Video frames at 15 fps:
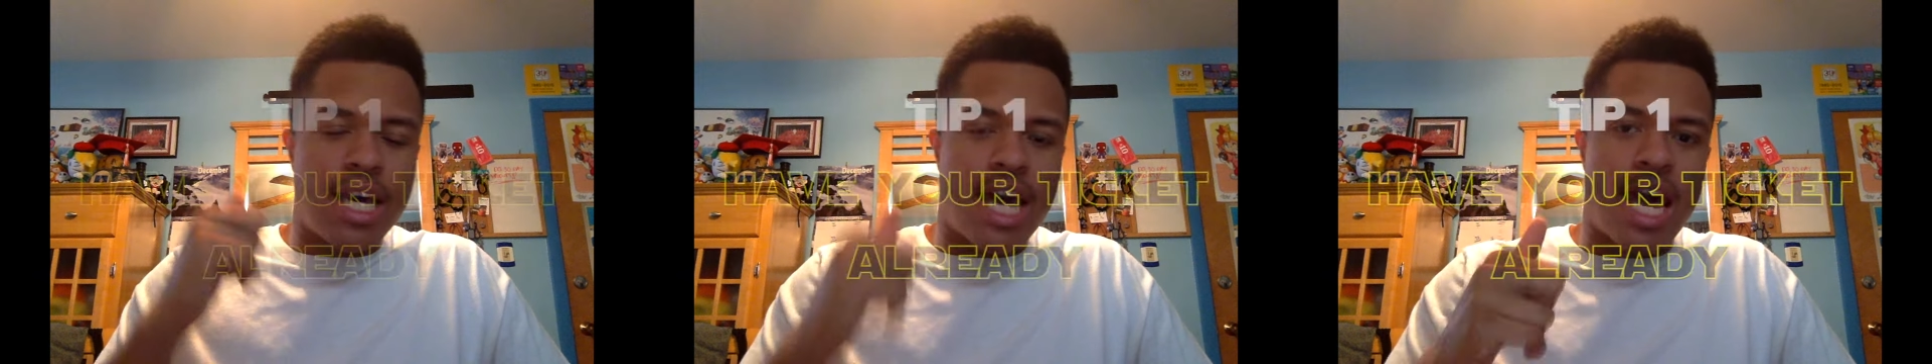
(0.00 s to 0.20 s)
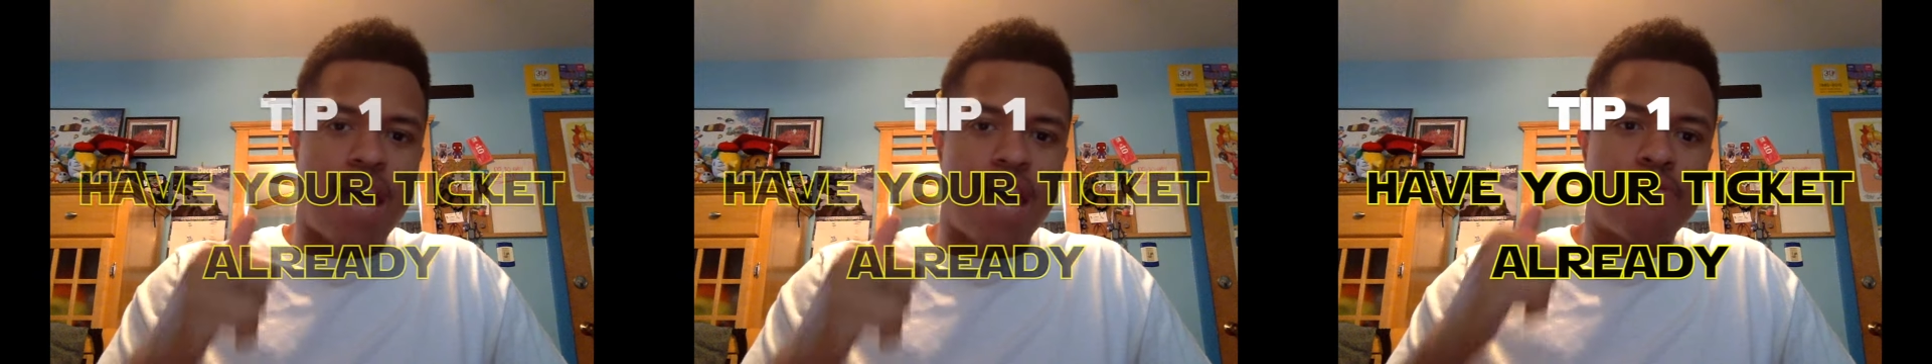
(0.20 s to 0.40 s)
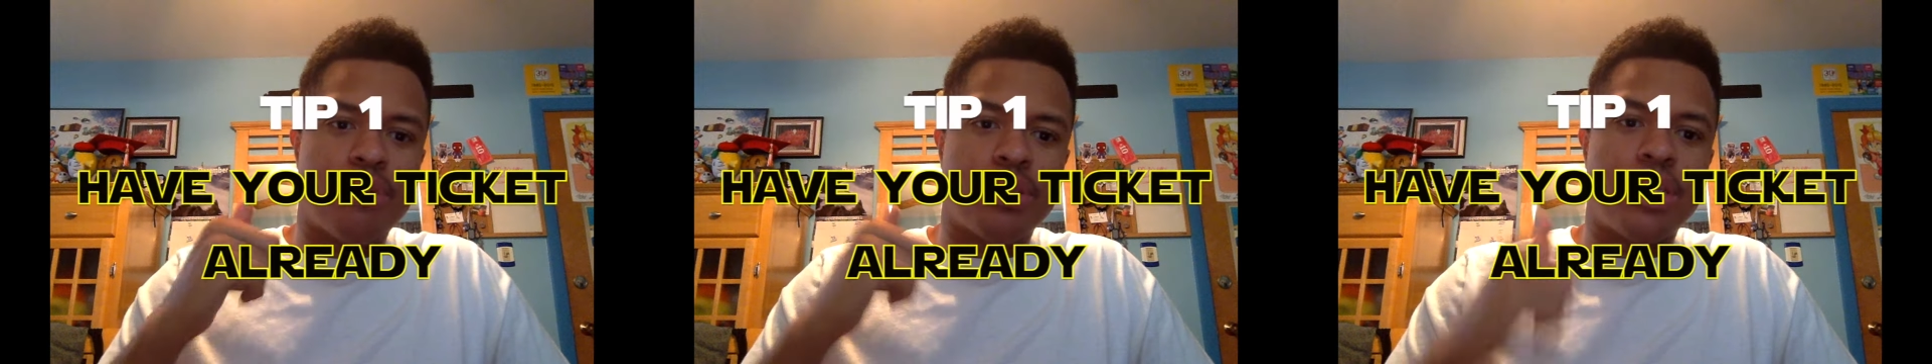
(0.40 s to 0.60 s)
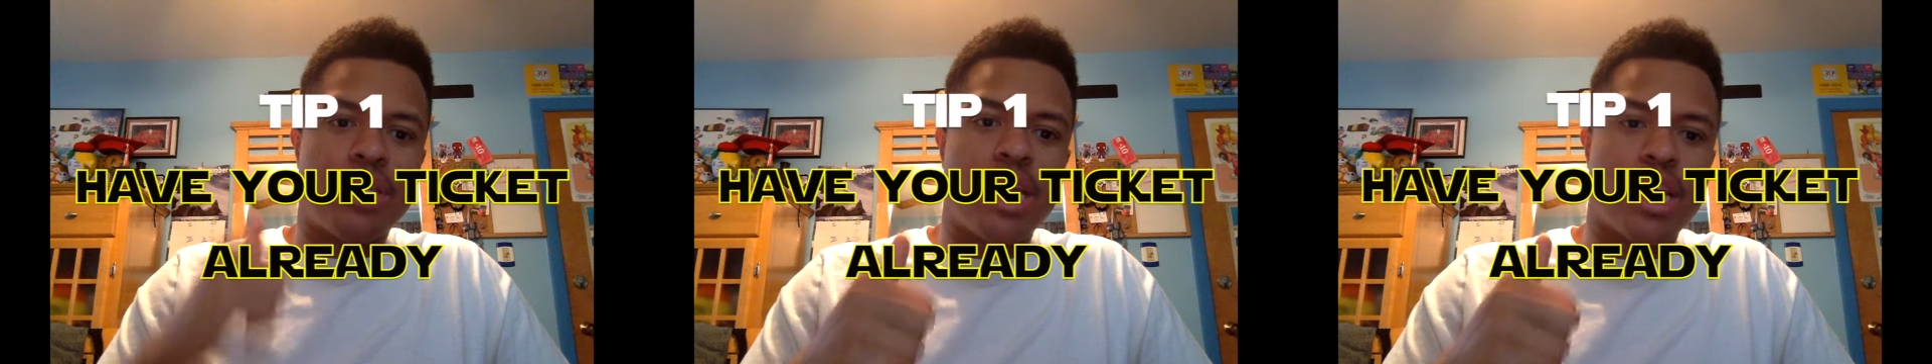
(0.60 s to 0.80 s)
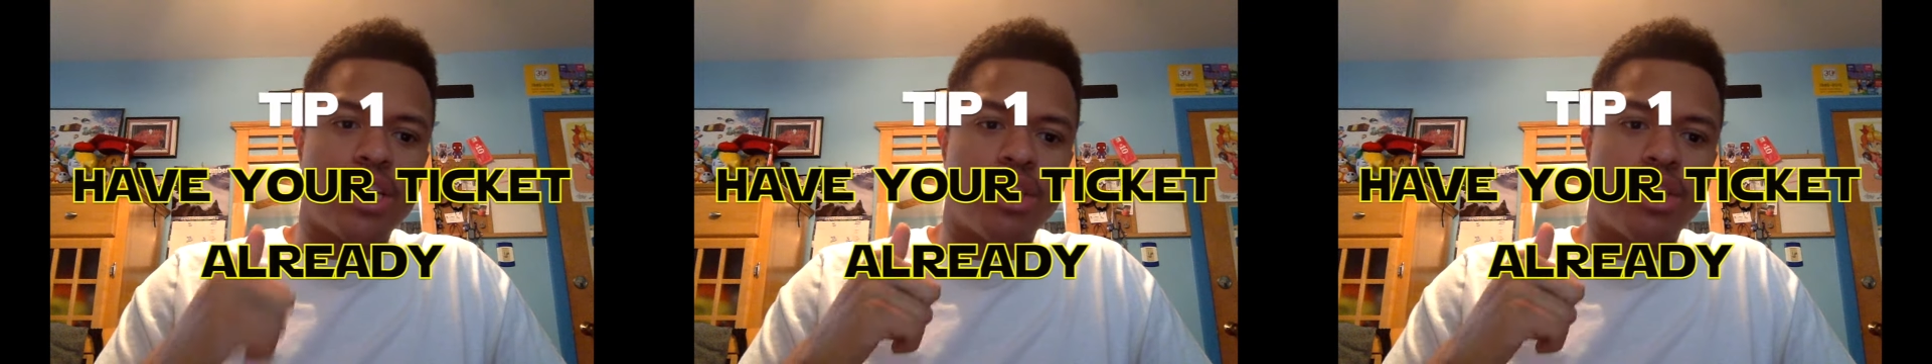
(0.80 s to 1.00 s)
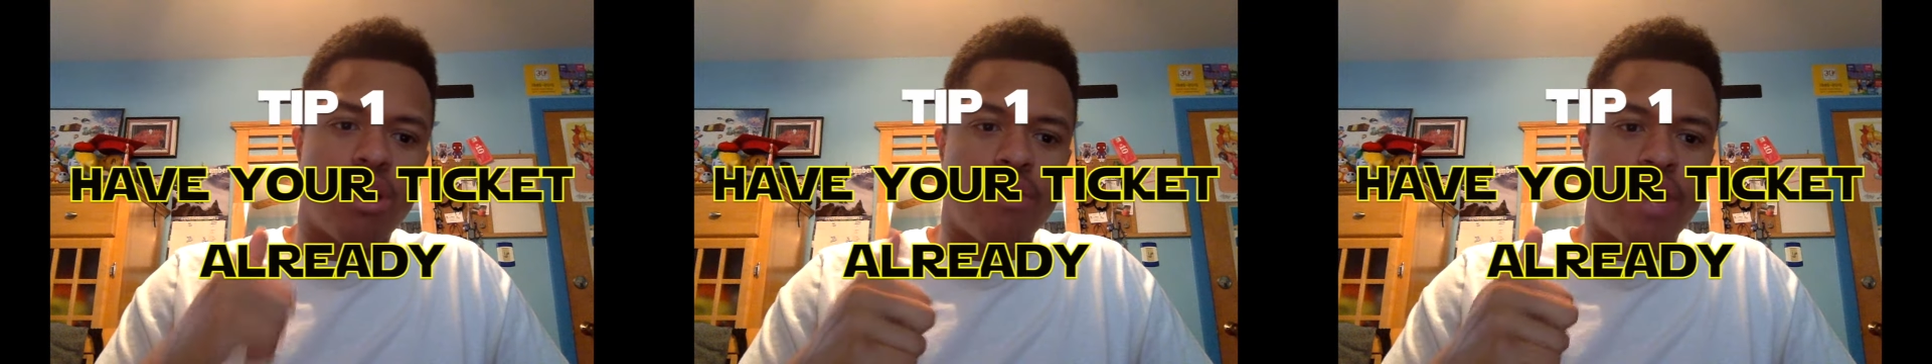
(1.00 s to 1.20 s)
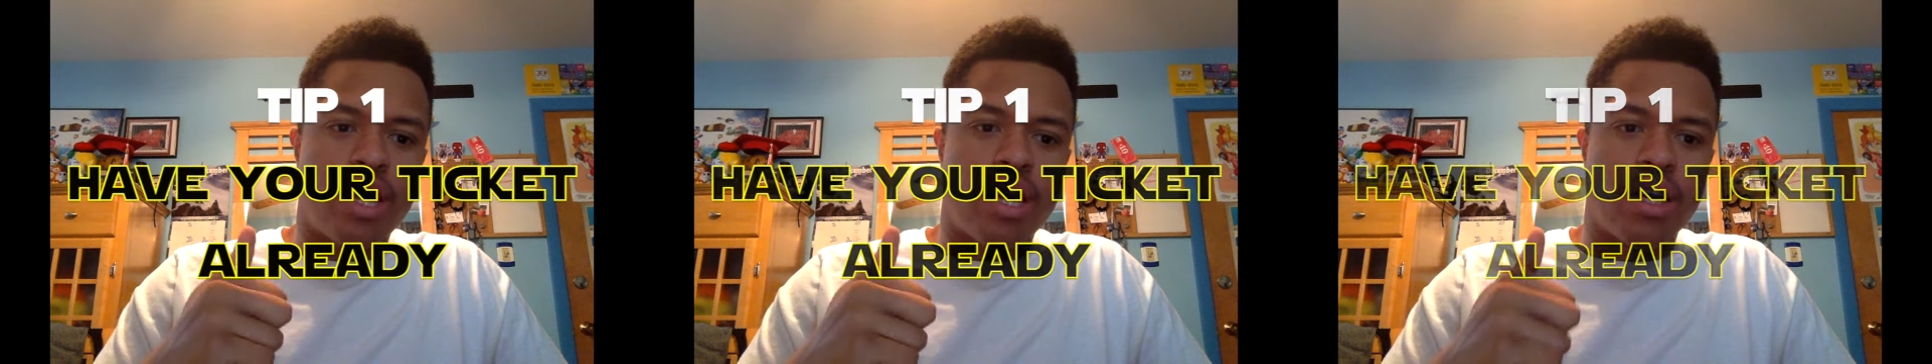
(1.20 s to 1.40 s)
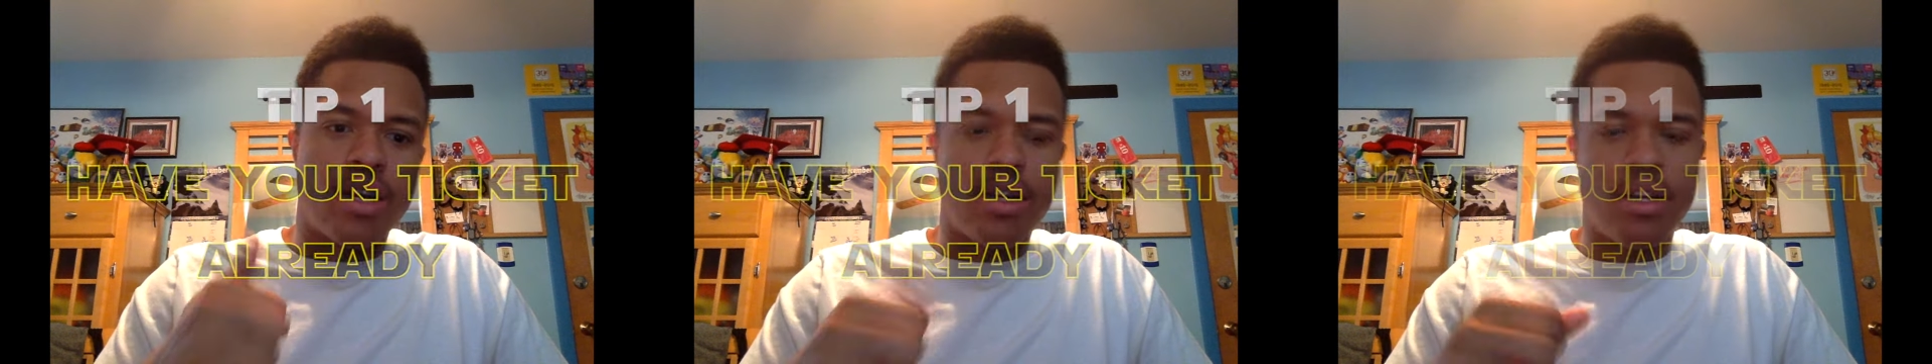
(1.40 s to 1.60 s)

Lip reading: Have your tickets already.